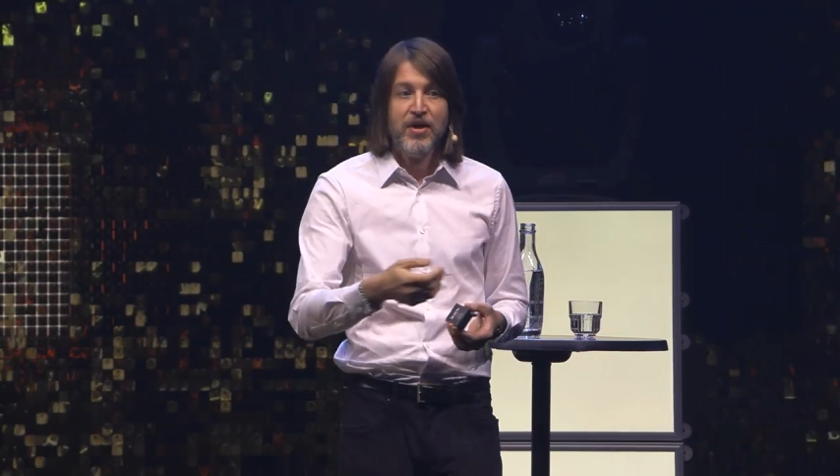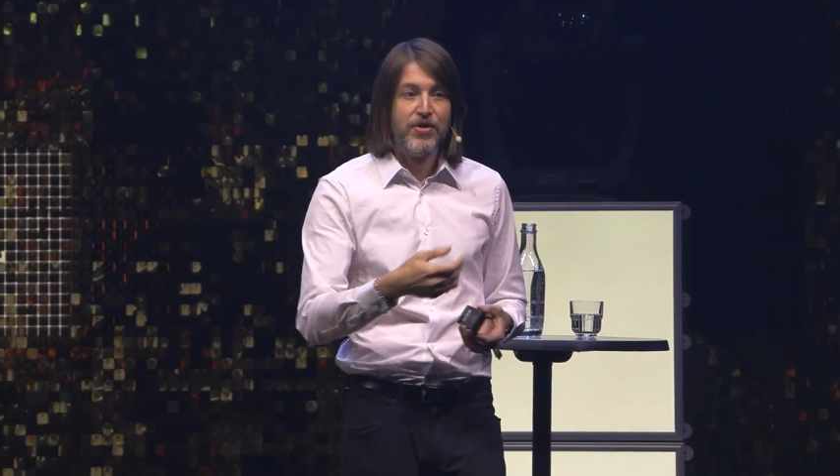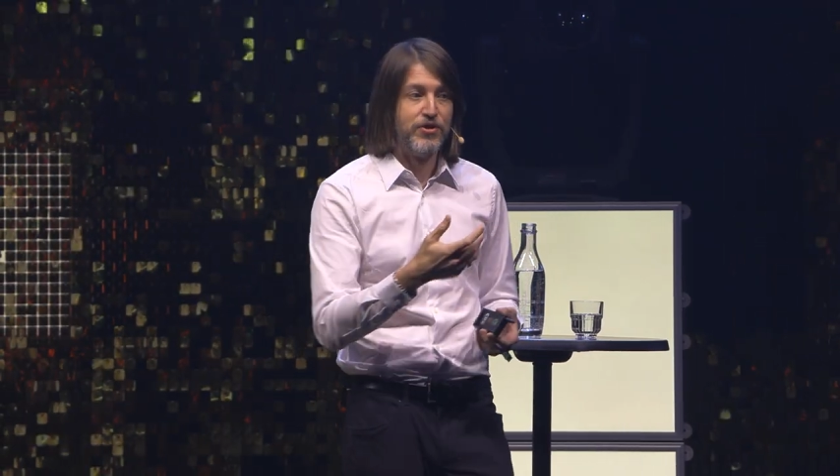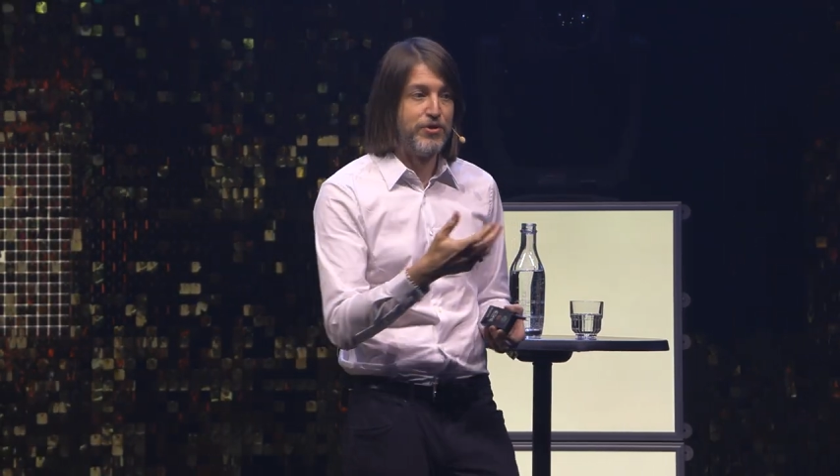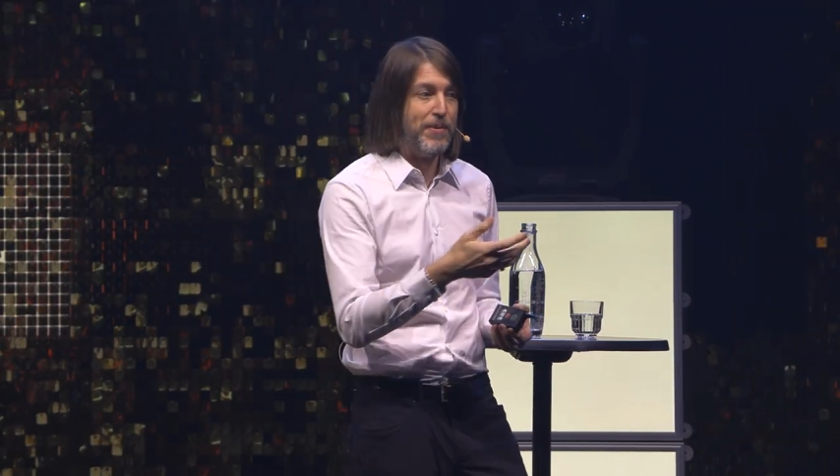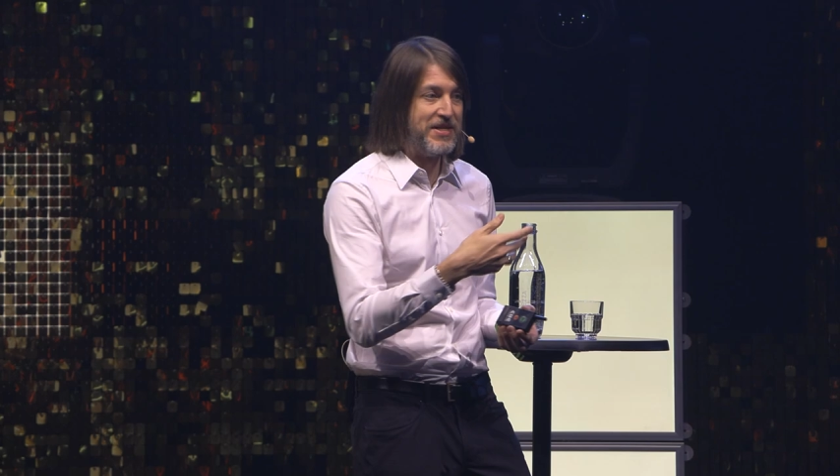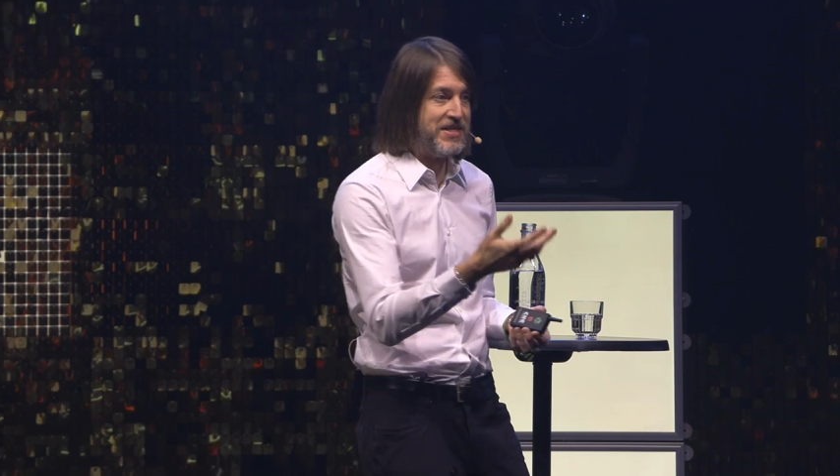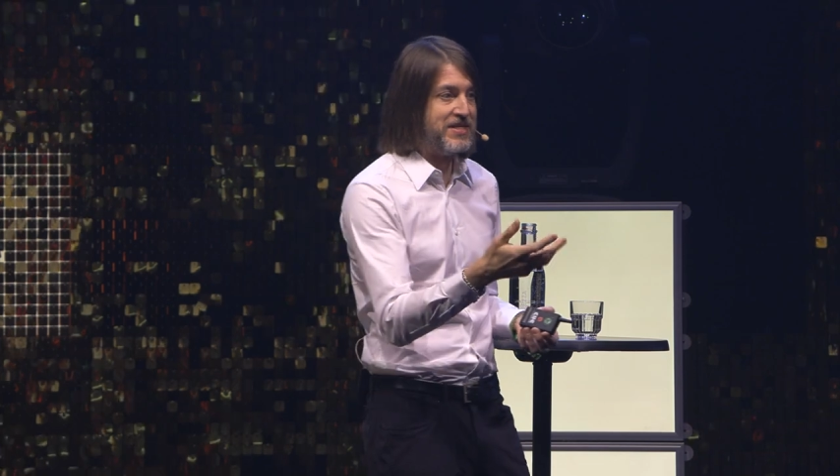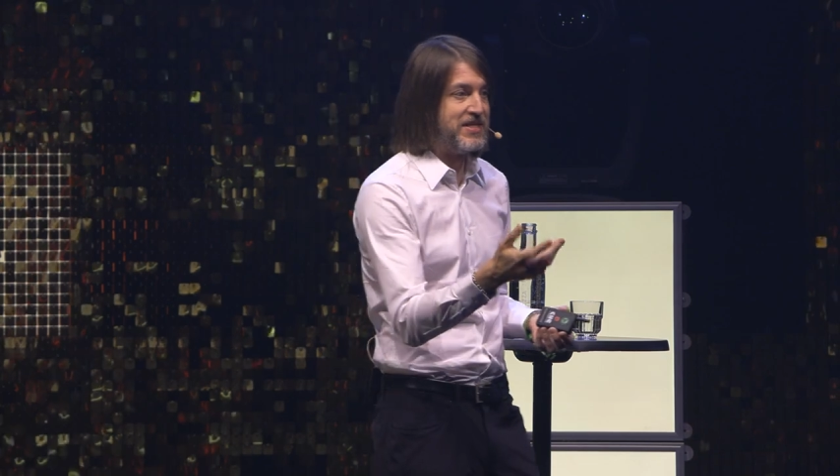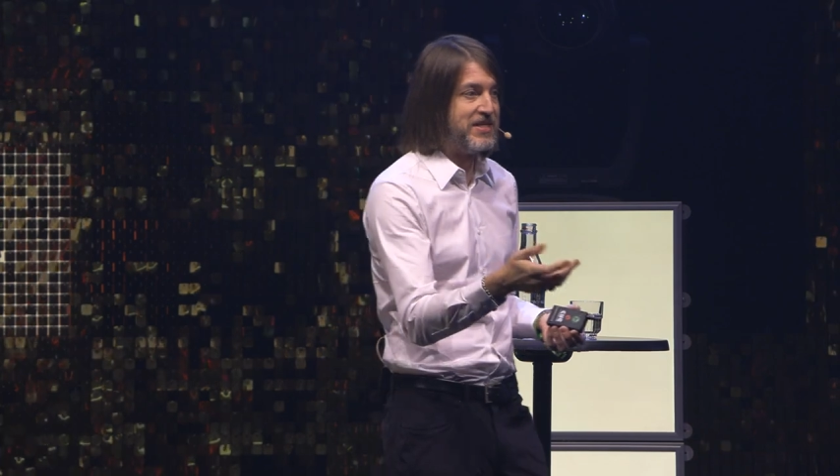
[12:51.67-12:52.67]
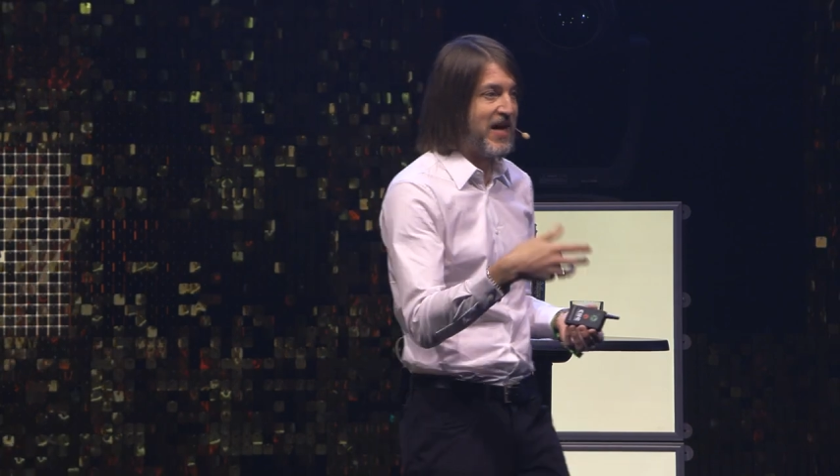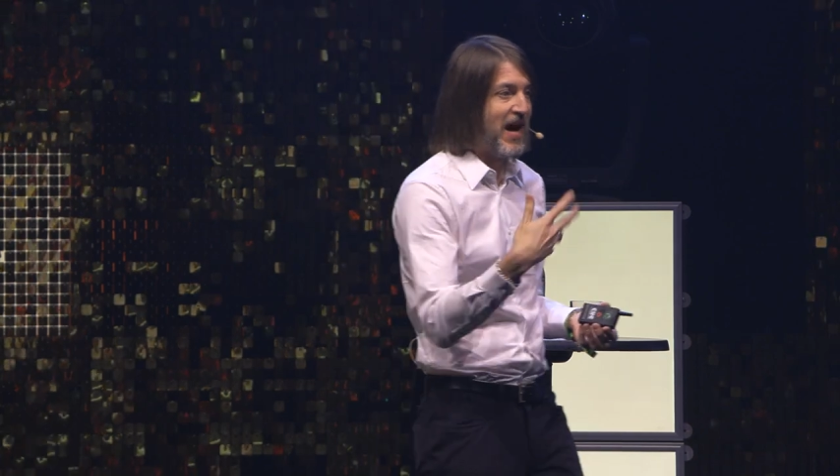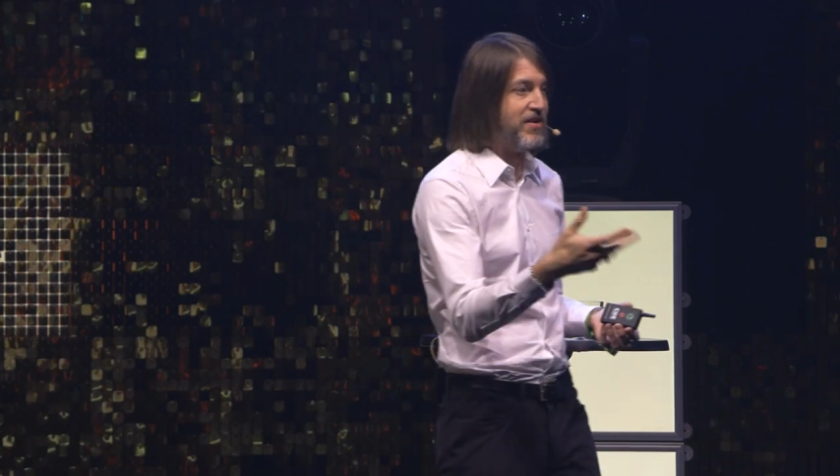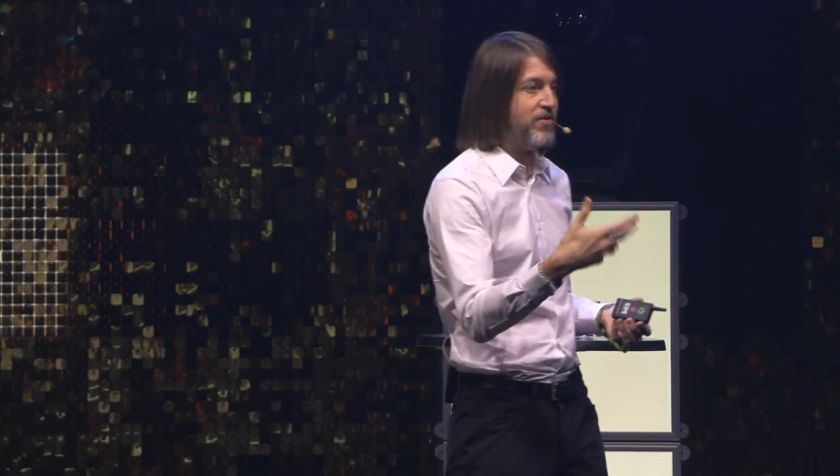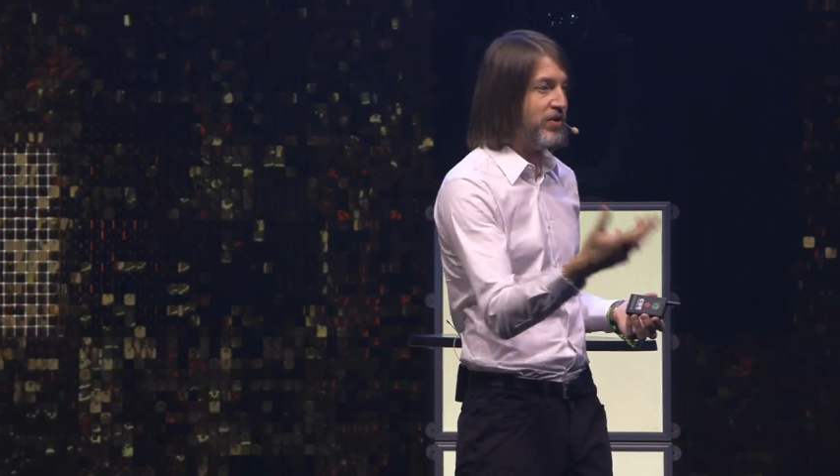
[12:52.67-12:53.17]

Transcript: those businesses hadn't